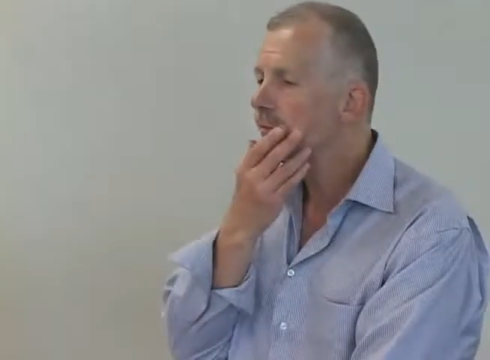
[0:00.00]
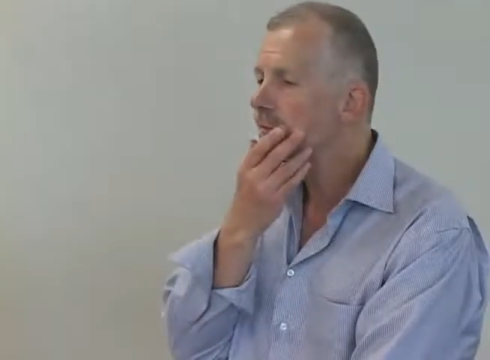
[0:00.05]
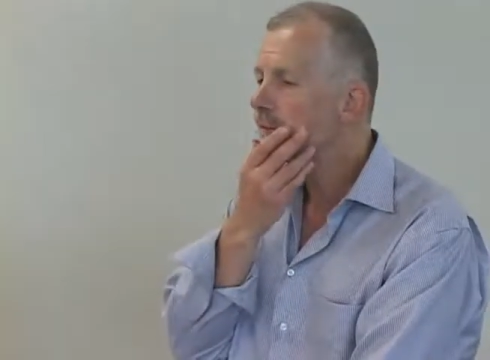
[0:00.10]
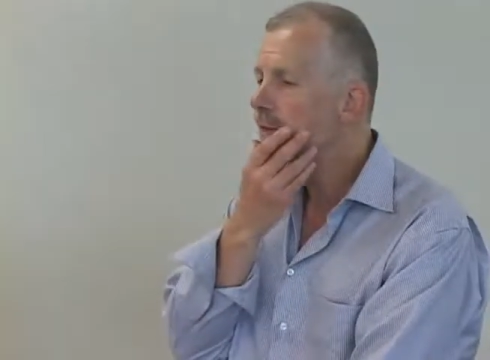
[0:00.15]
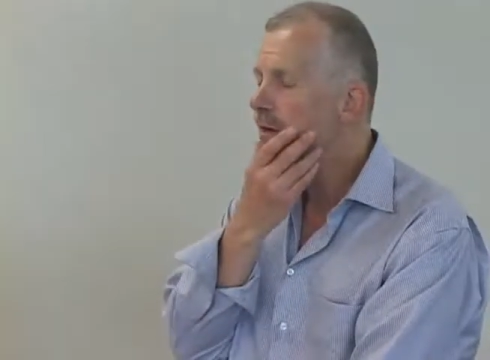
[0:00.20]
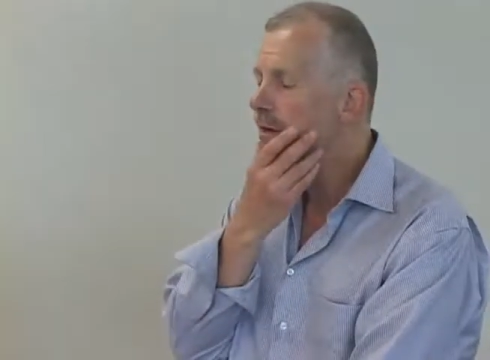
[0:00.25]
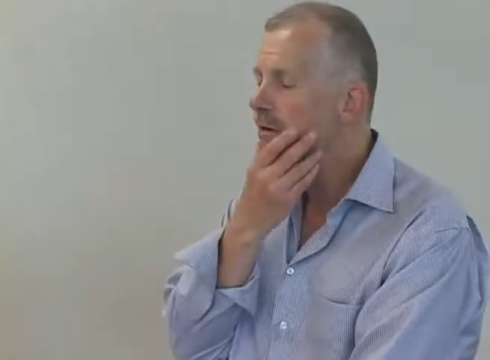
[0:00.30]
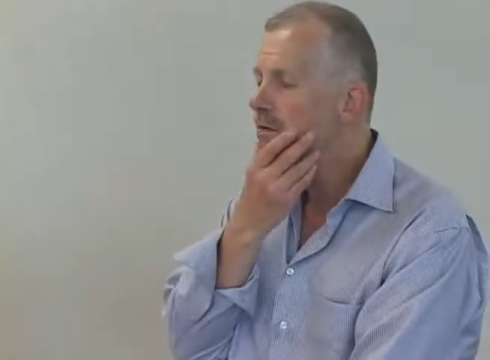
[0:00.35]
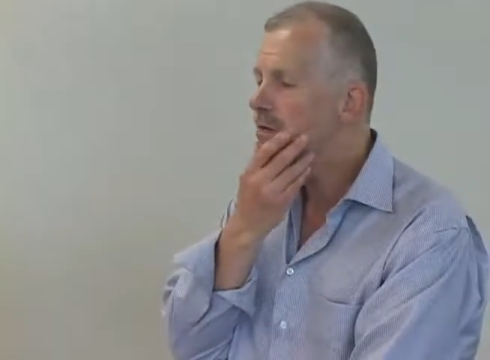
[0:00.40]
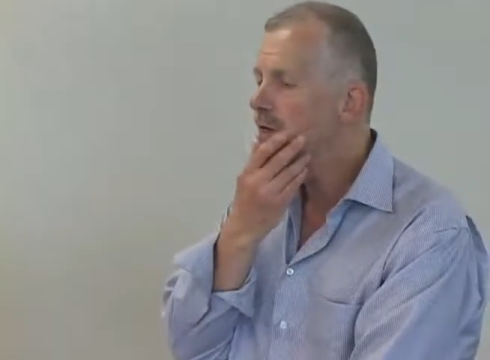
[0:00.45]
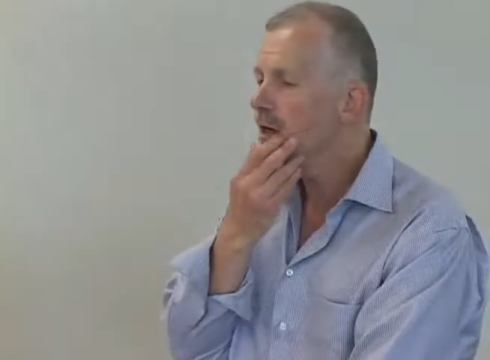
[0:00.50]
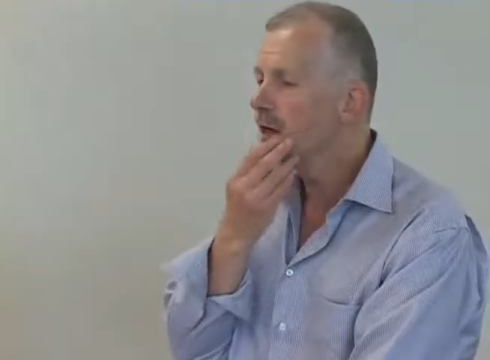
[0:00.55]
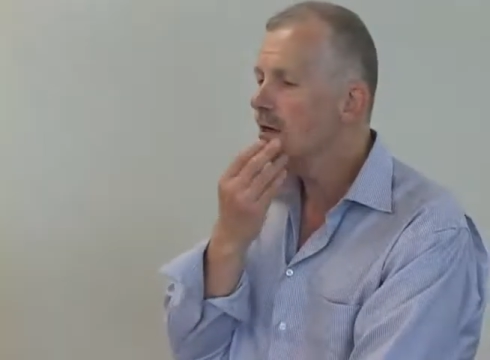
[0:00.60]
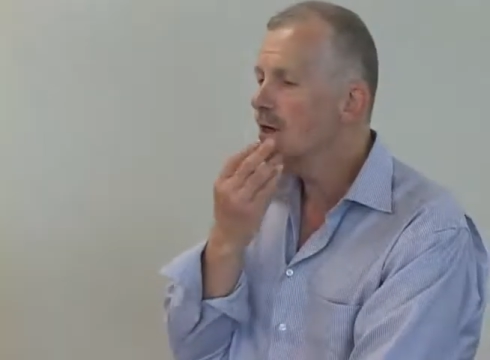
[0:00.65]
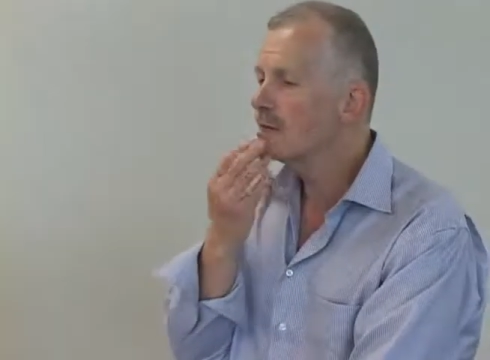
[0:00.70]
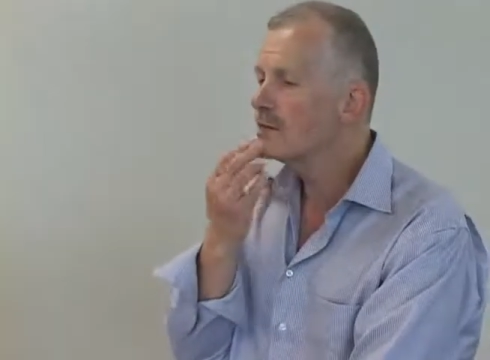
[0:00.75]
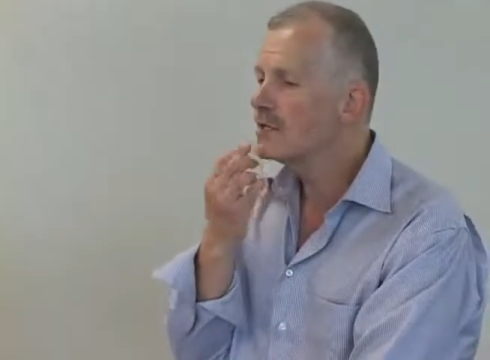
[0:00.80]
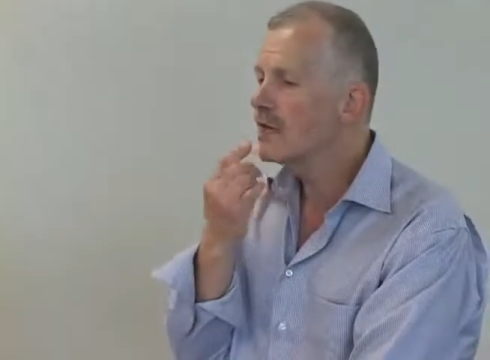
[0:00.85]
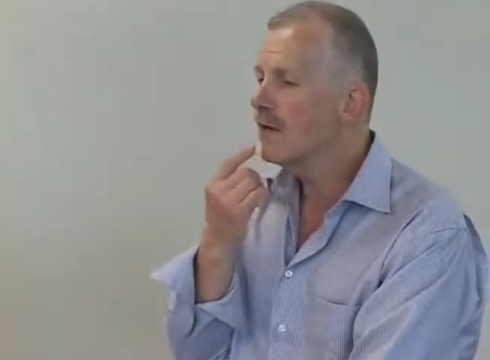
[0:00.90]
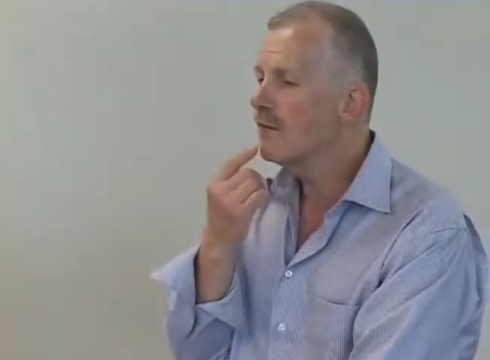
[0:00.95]
Meckel's
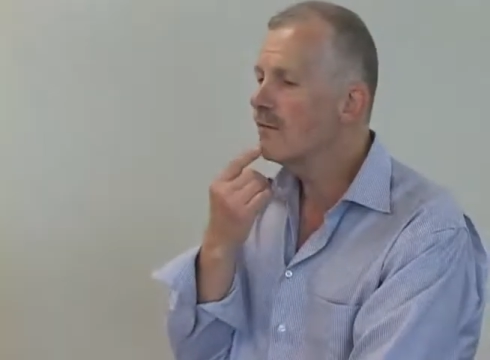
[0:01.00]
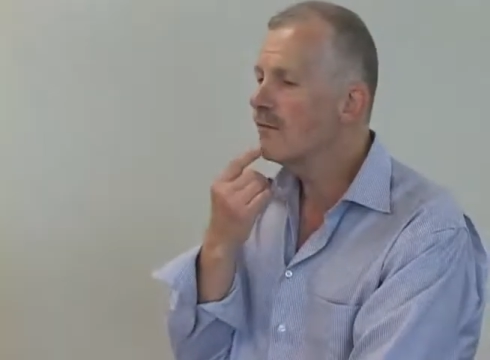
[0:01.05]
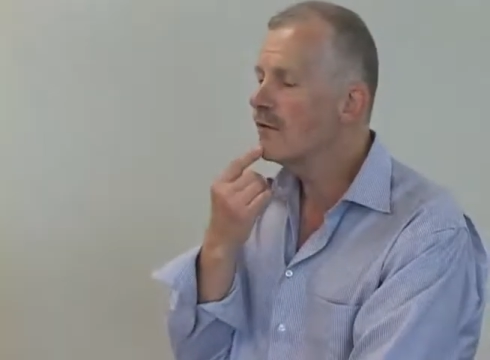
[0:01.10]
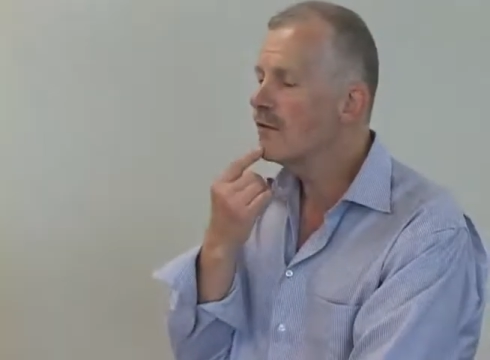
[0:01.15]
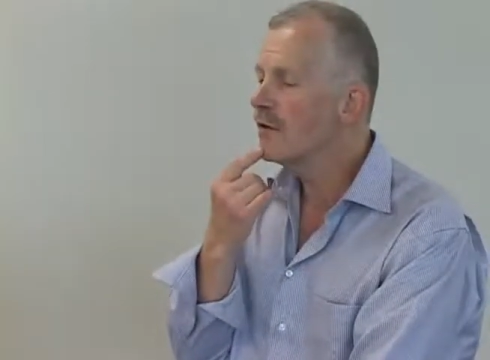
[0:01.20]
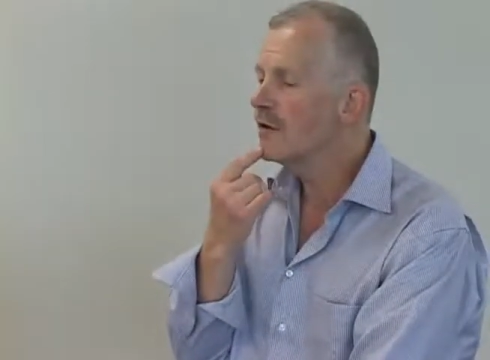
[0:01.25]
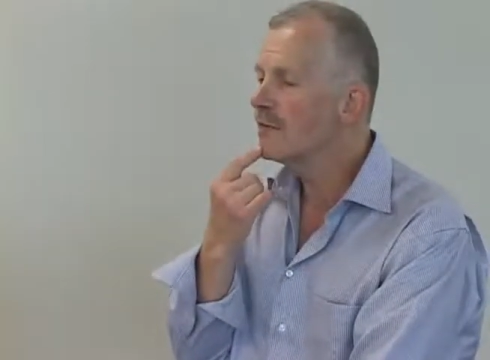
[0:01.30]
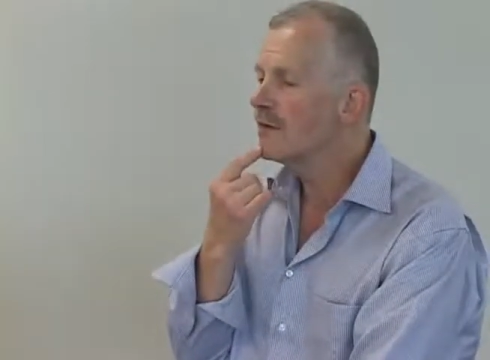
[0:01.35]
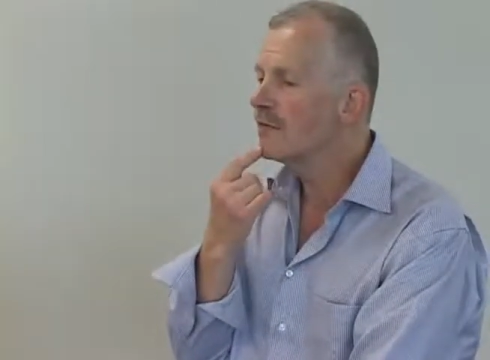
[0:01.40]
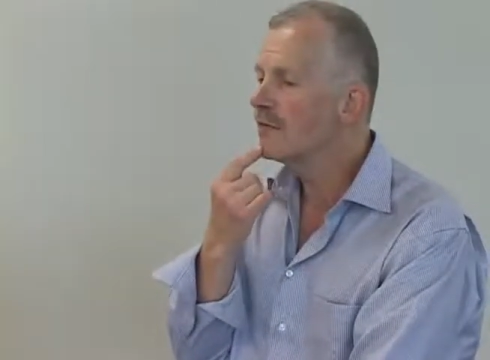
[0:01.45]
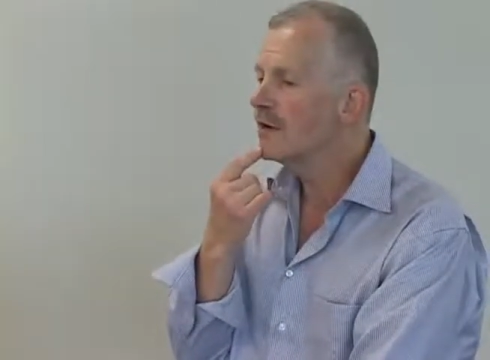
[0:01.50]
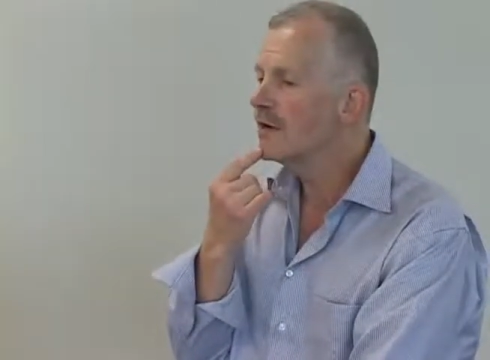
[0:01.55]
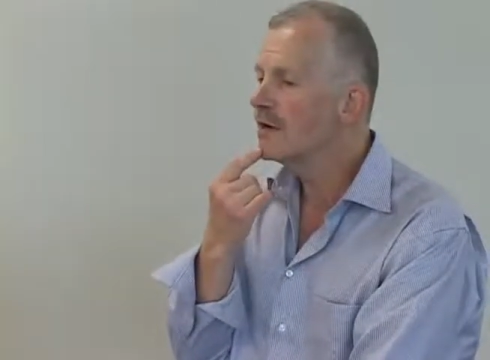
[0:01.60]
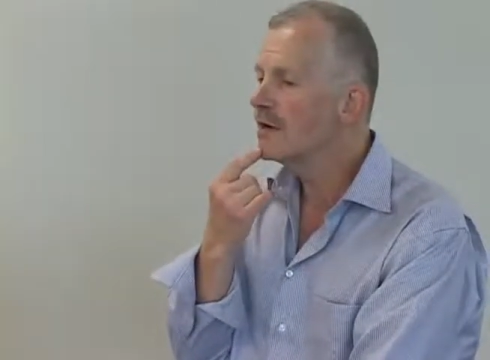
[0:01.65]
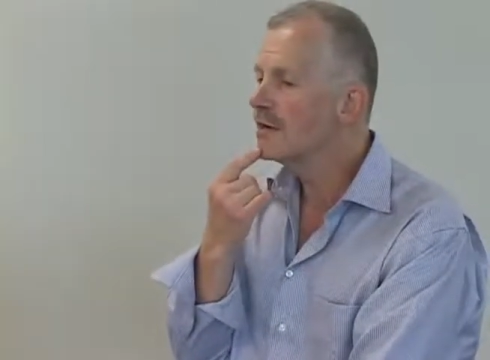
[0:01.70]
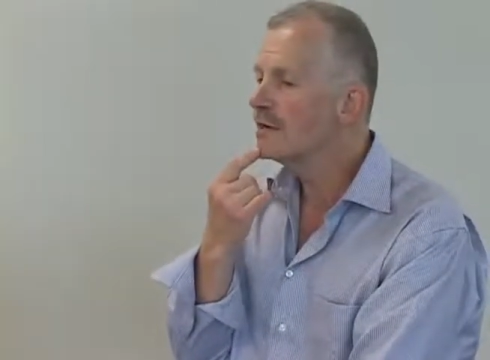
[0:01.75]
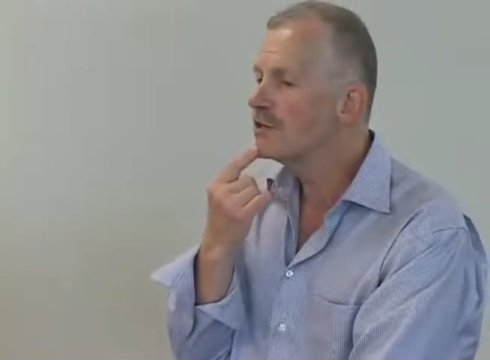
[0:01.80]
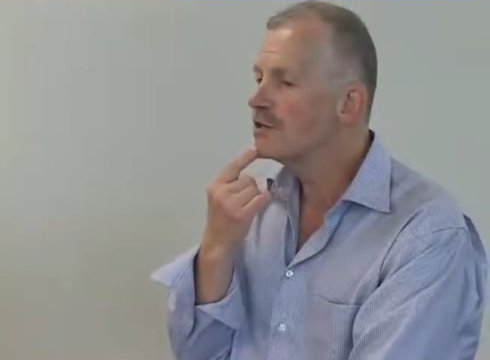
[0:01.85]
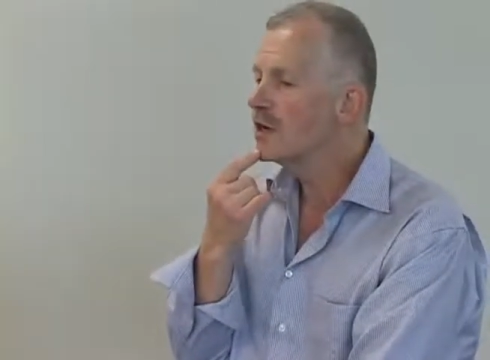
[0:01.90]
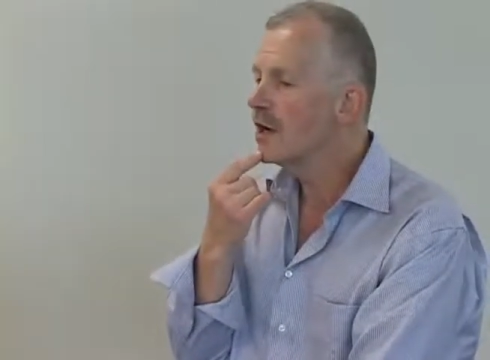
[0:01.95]
cartilage helped form the front
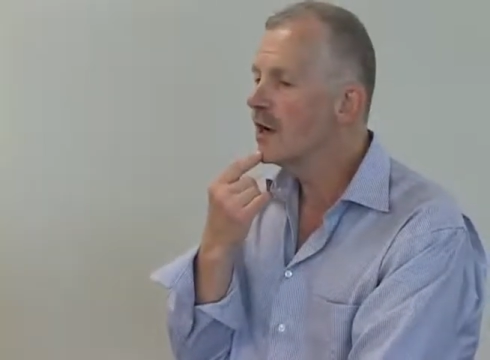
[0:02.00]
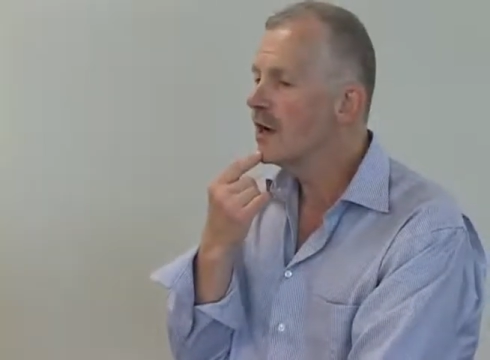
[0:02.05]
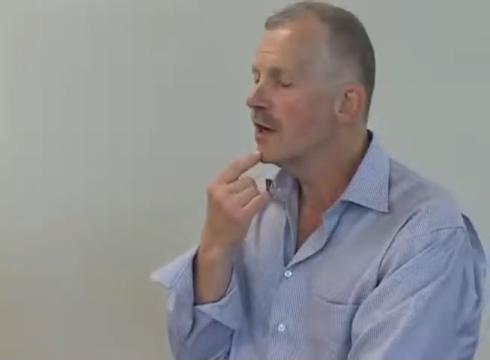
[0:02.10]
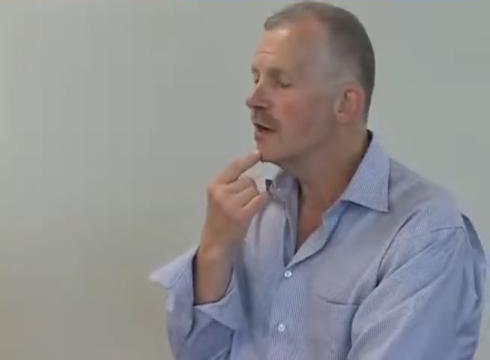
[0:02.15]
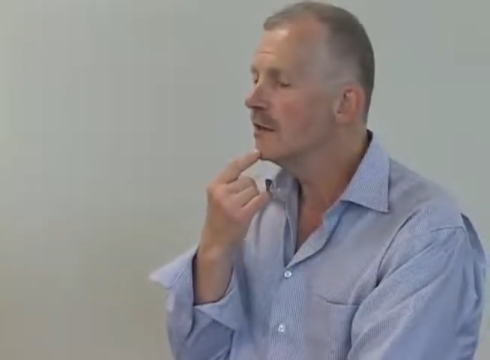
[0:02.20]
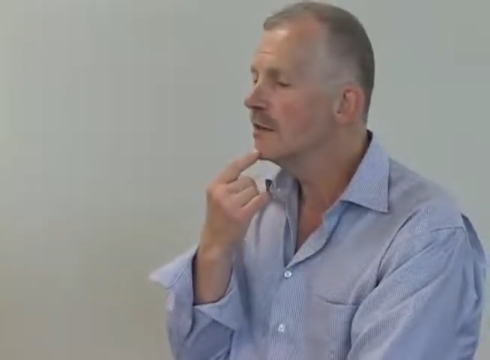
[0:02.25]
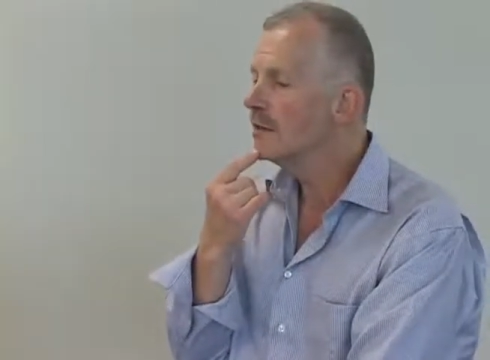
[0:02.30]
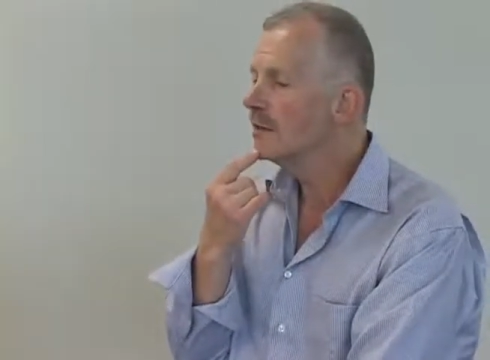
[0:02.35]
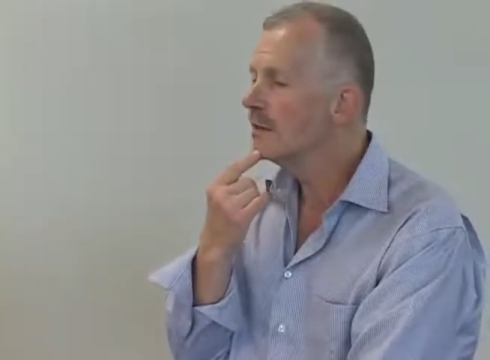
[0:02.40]
of the jaw,